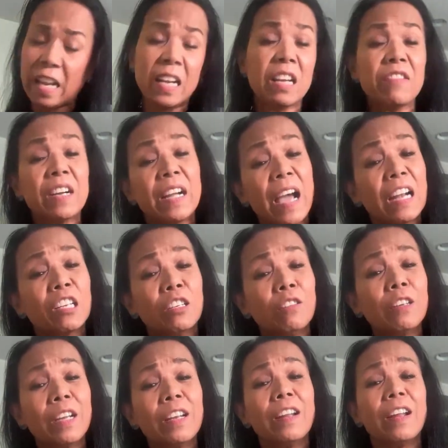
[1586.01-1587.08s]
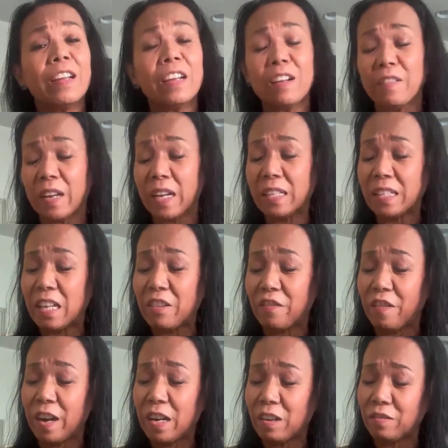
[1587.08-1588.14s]
never got cooked in it, you know, because they're
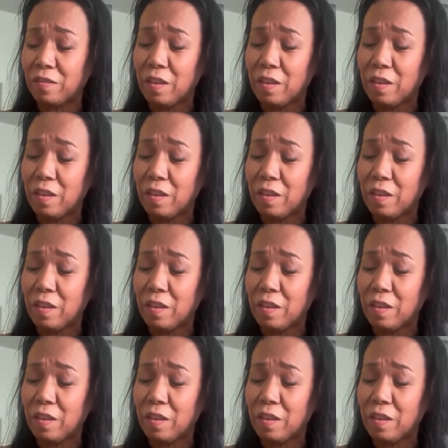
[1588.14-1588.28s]
afraid of